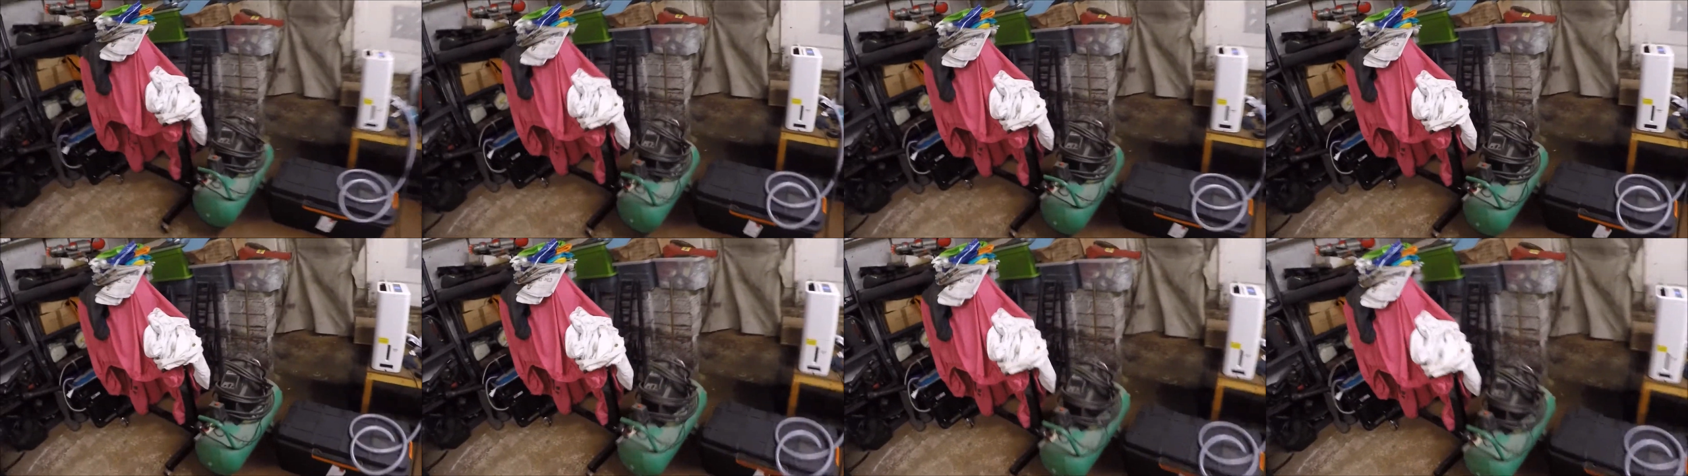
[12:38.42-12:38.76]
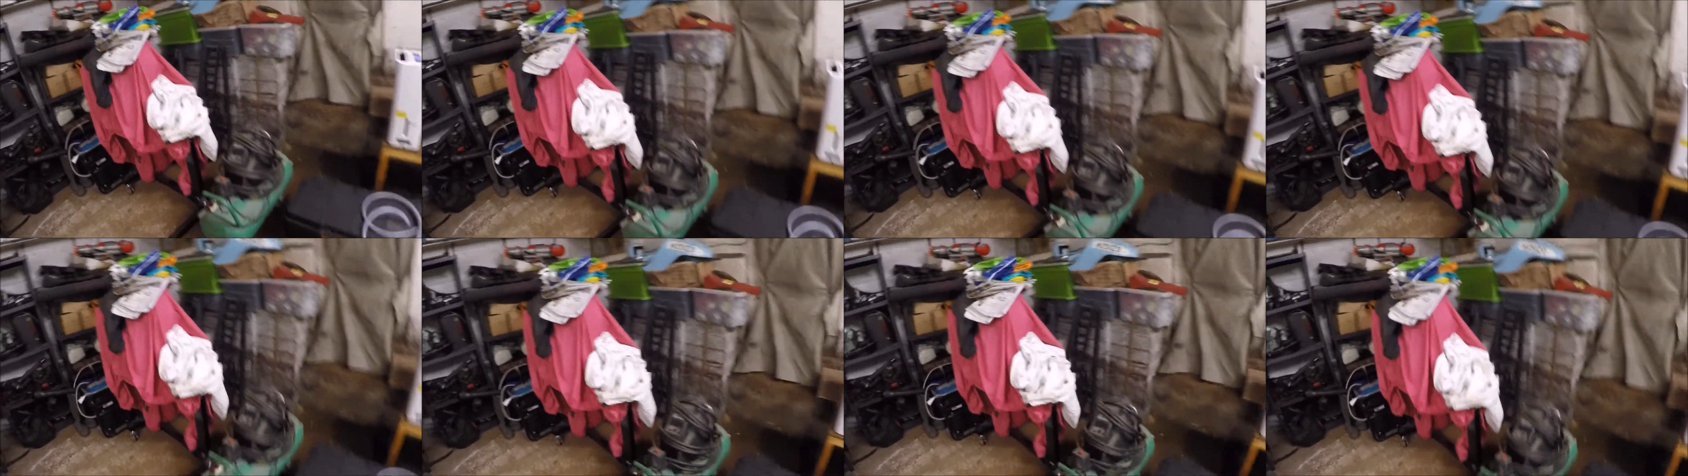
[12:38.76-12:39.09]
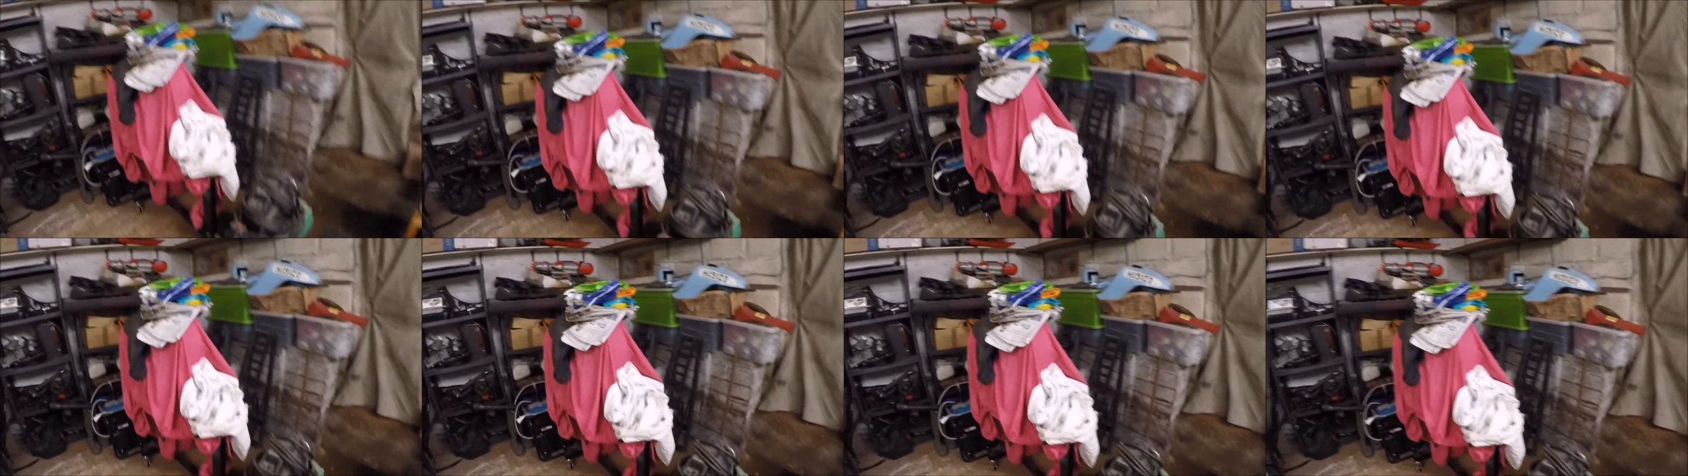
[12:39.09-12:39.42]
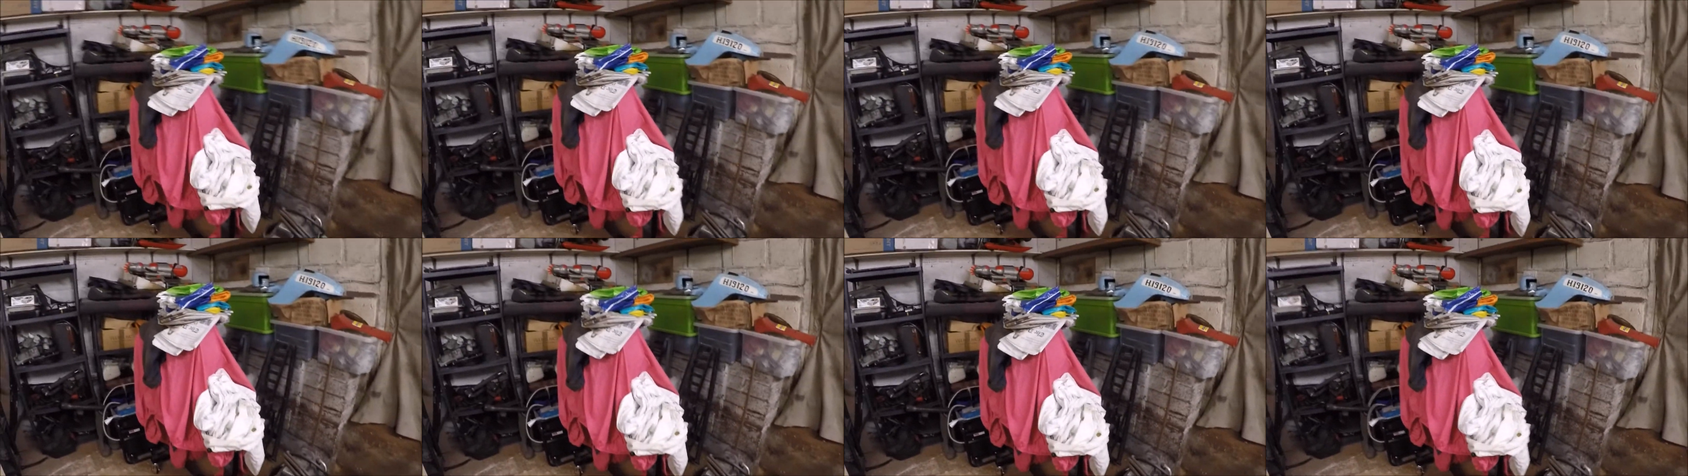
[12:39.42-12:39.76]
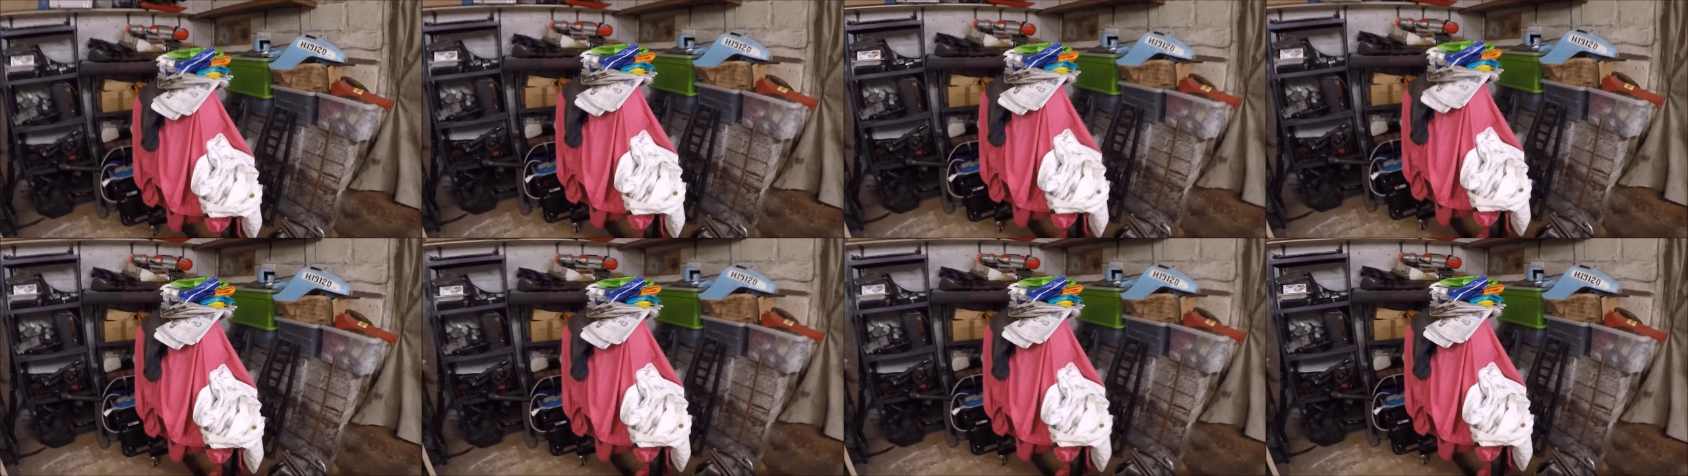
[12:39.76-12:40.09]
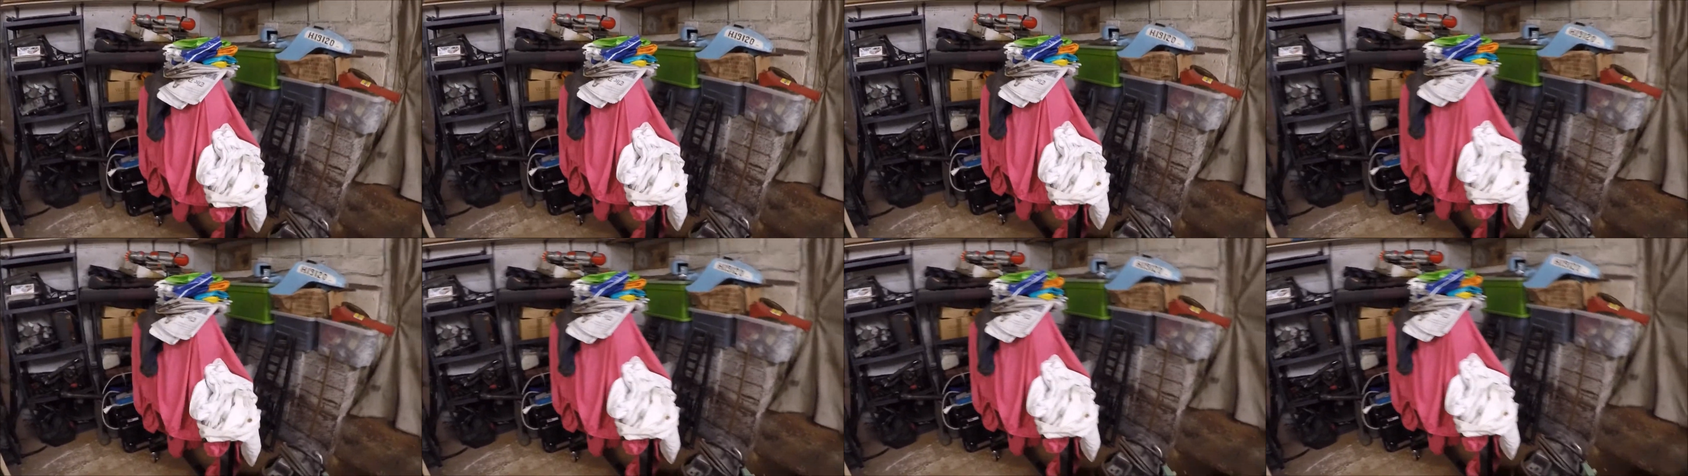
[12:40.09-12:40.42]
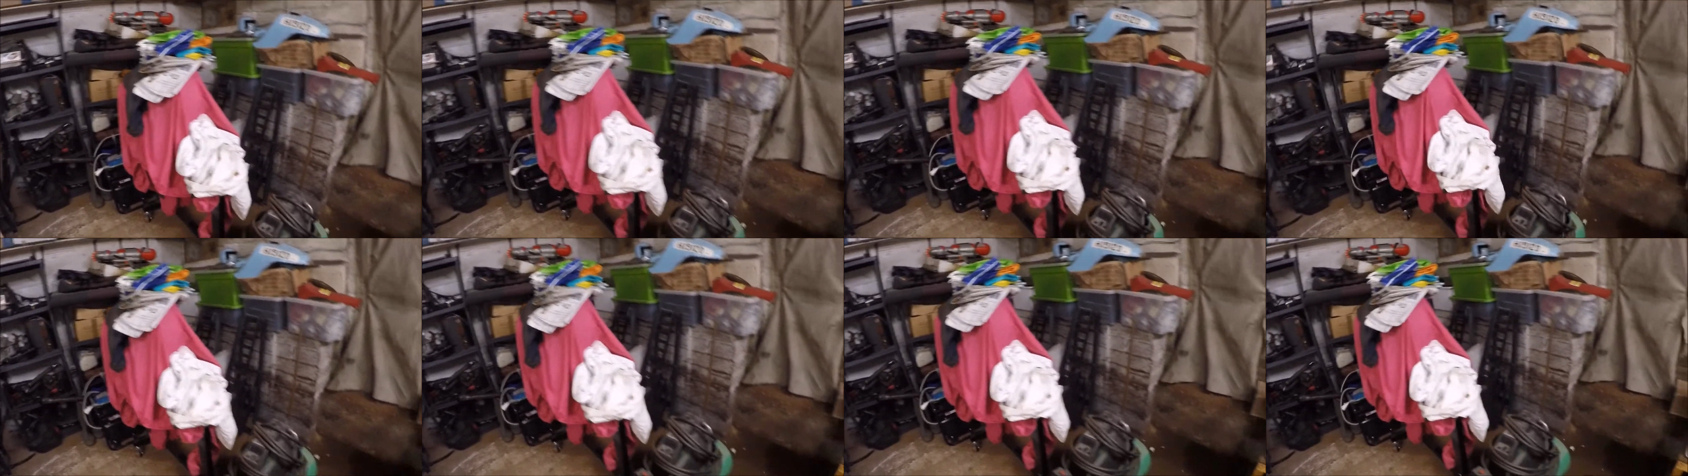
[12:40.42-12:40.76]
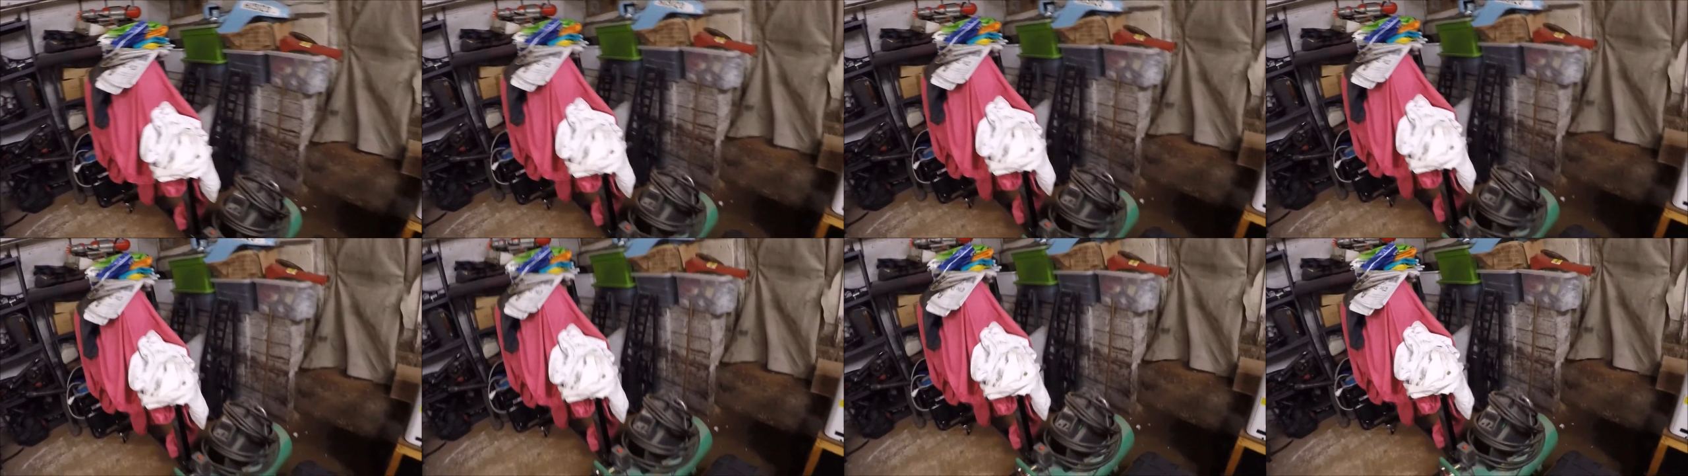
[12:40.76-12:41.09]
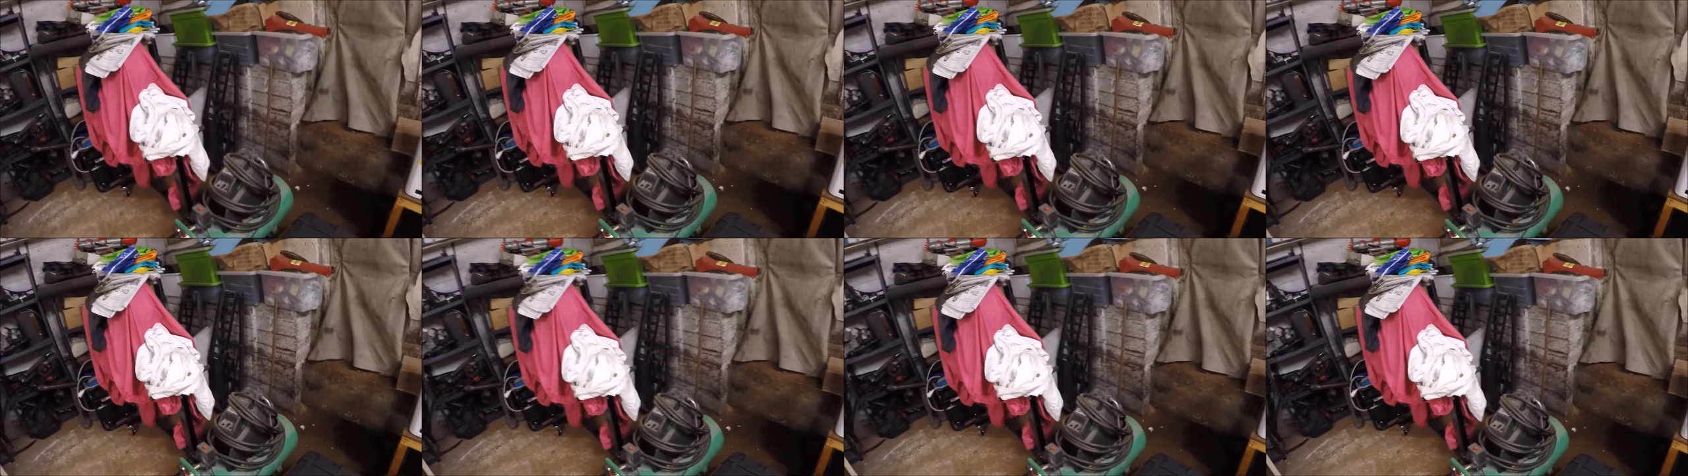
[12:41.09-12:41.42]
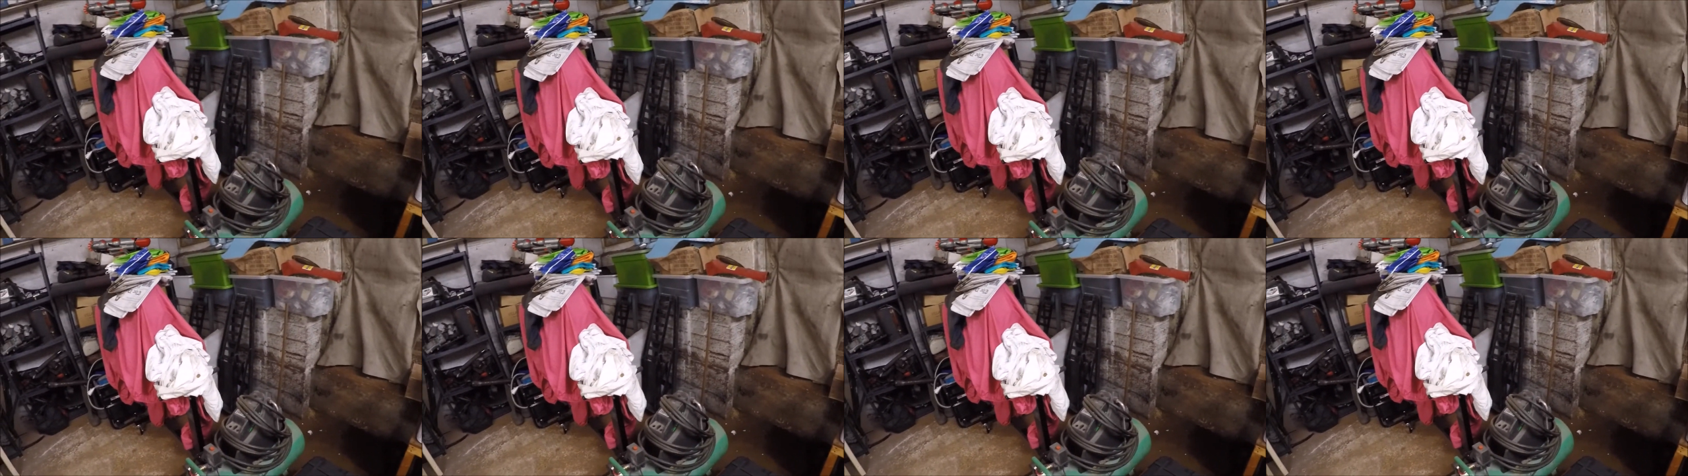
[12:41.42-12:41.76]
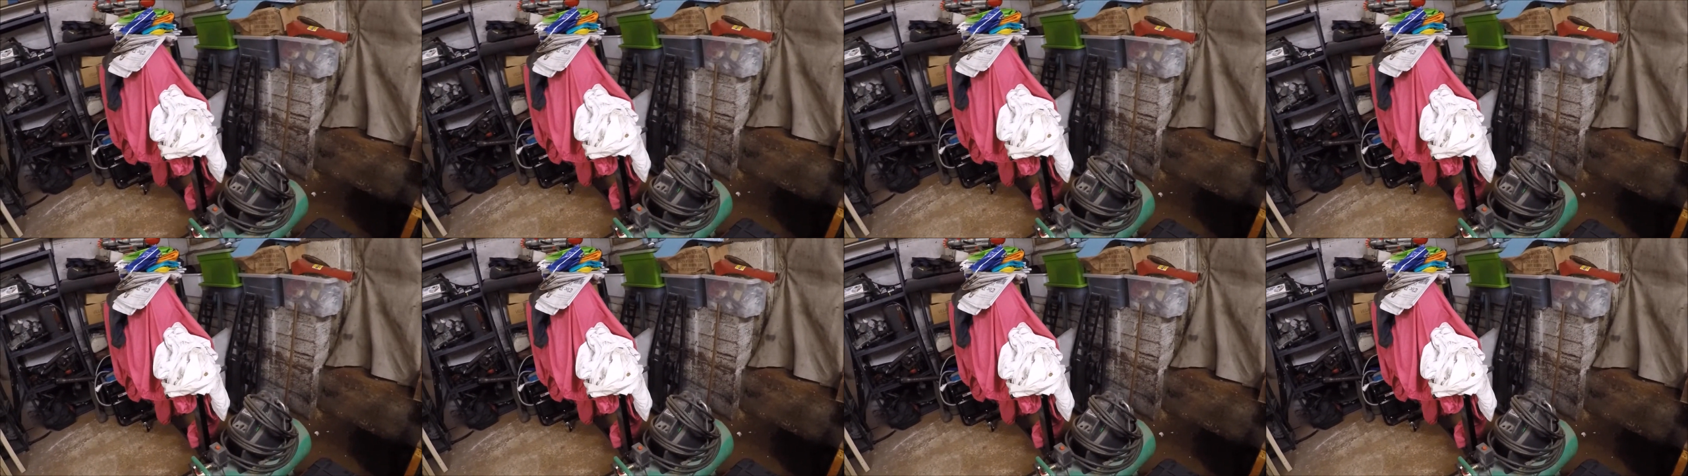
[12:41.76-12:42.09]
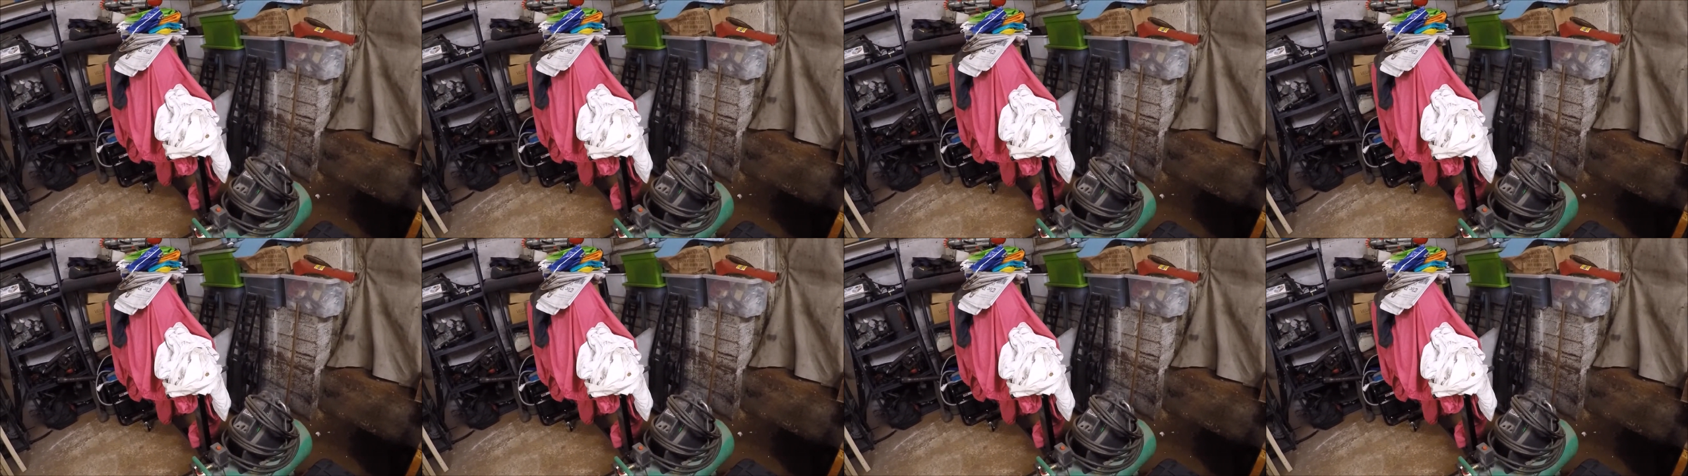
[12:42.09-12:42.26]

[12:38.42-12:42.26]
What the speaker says: No face is visible, so there are no lips to read.